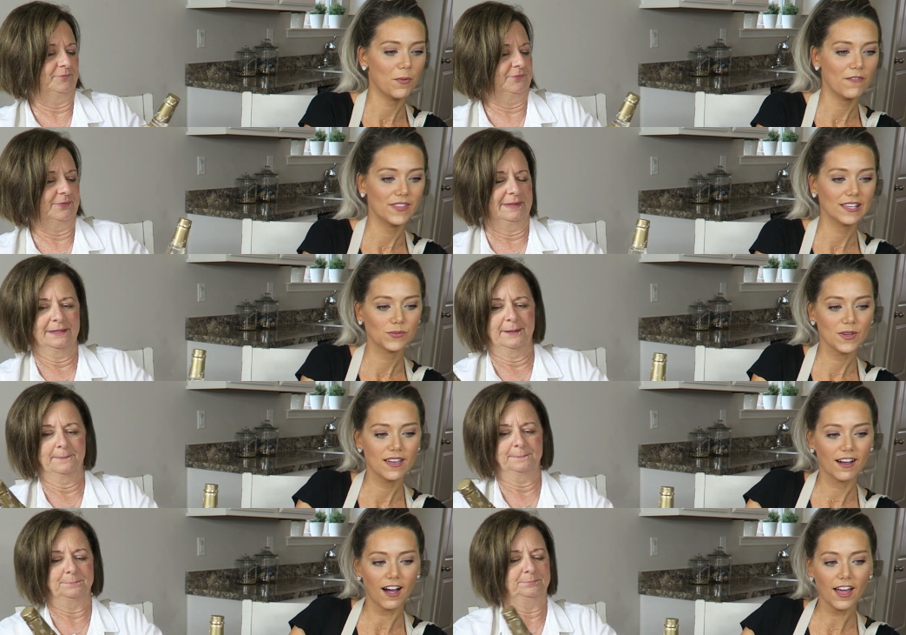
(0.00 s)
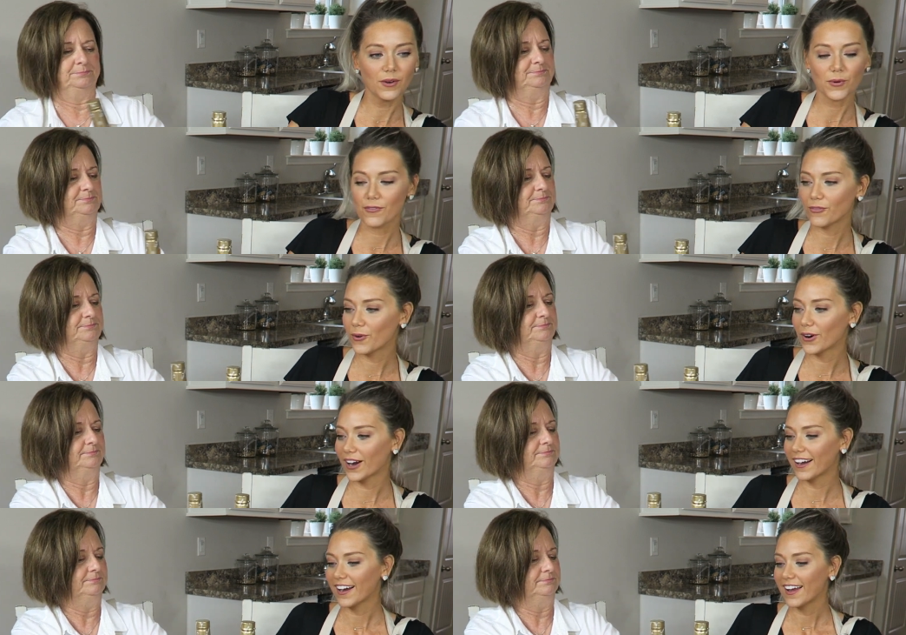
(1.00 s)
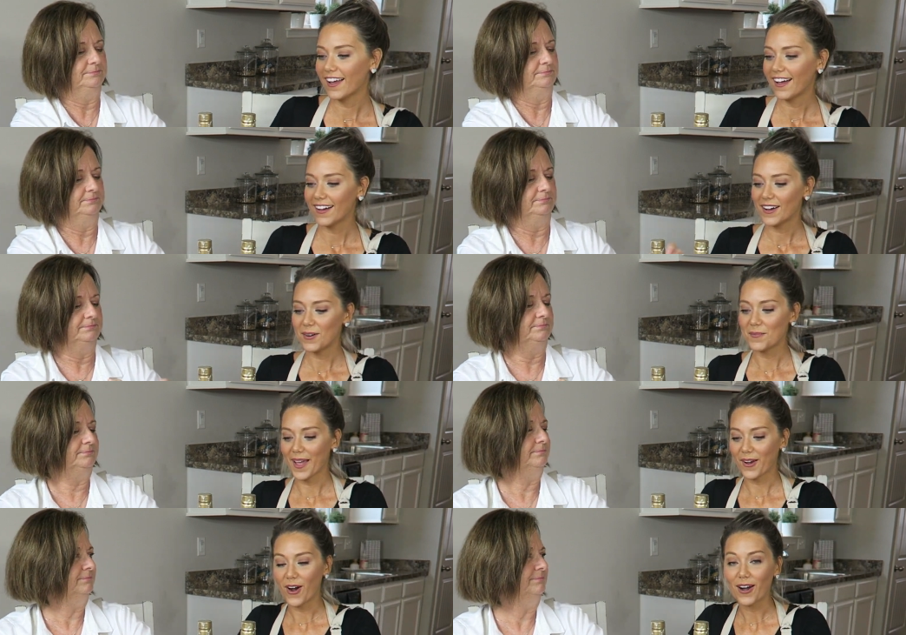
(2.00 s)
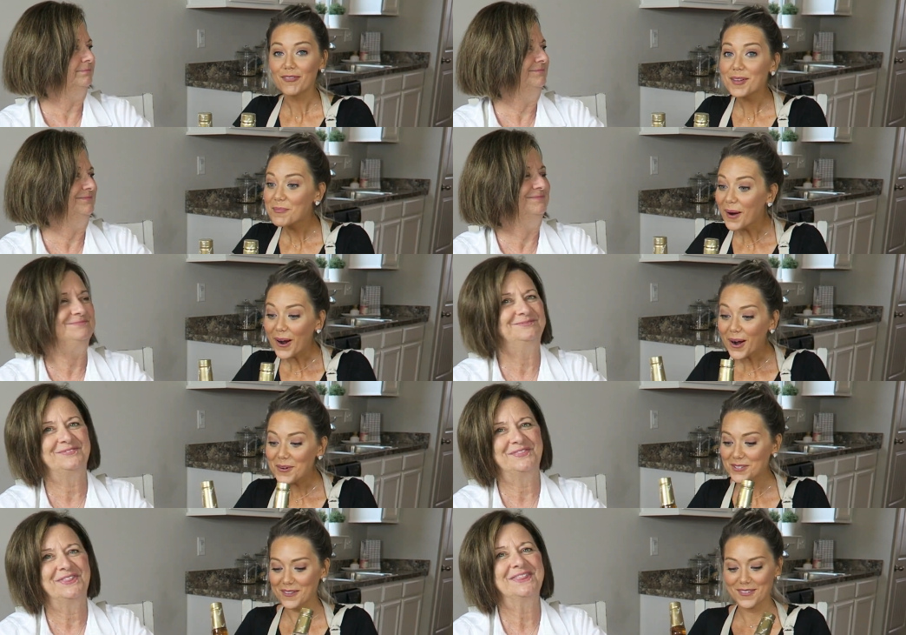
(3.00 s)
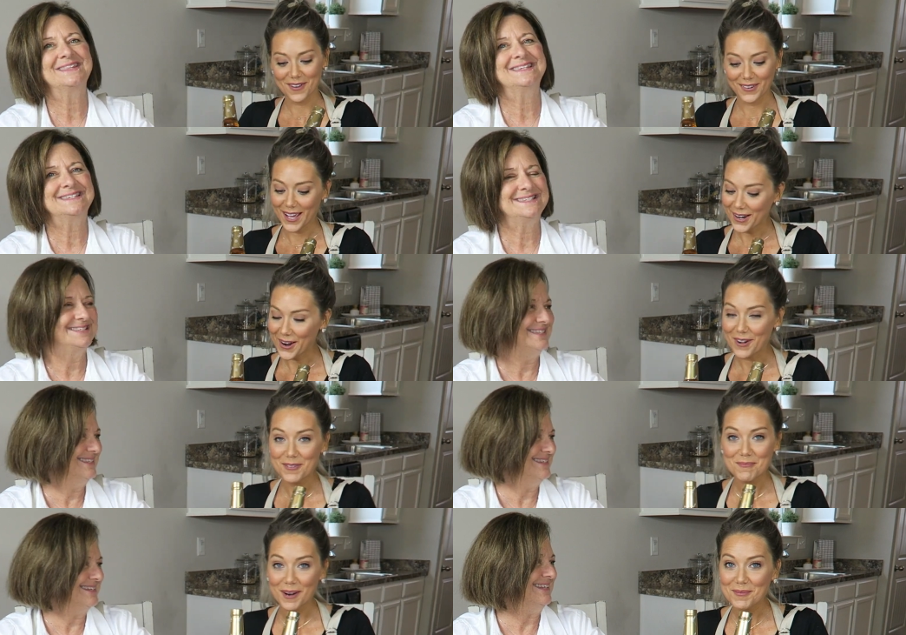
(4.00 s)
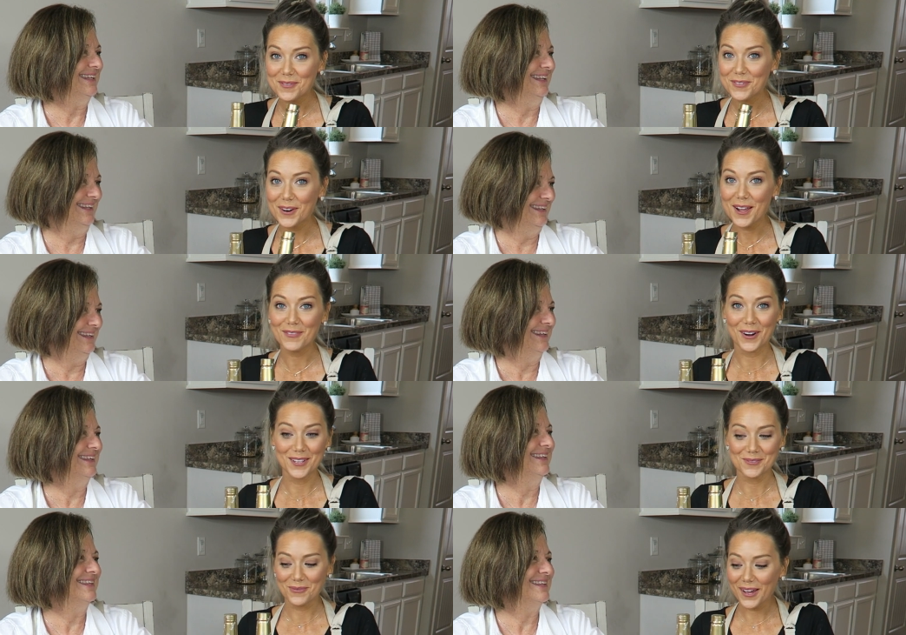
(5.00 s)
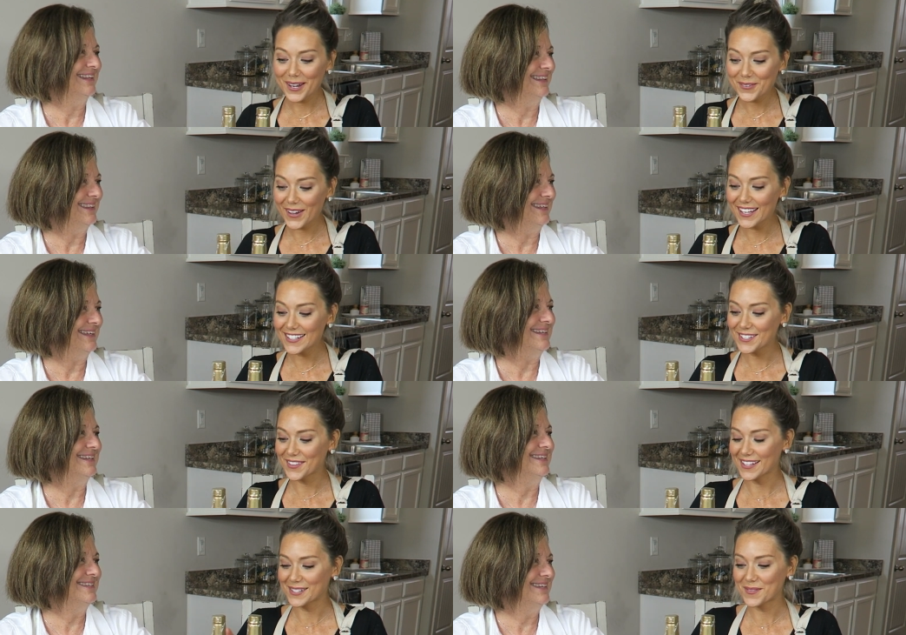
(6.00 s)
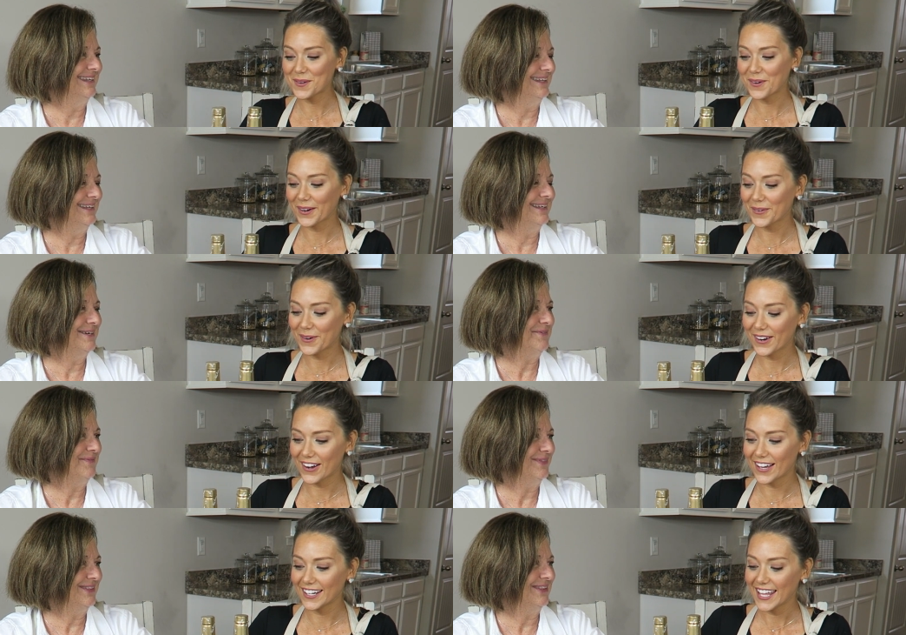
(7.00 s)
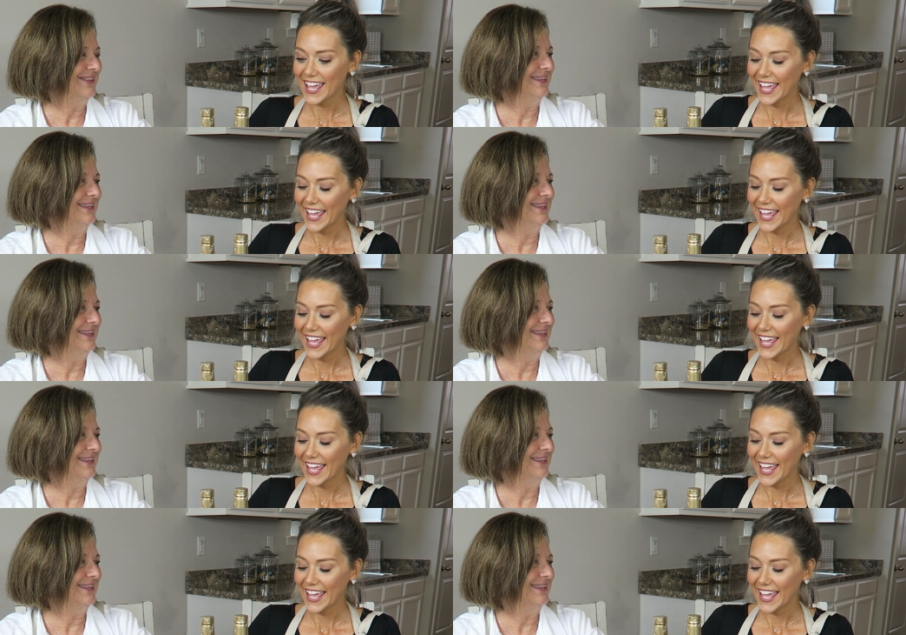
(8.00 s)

Speaker 1: couple of things we got were for my coffee bar, which I've never had a coffee bar before. I've always wanted one, so that's something we're gonna work on.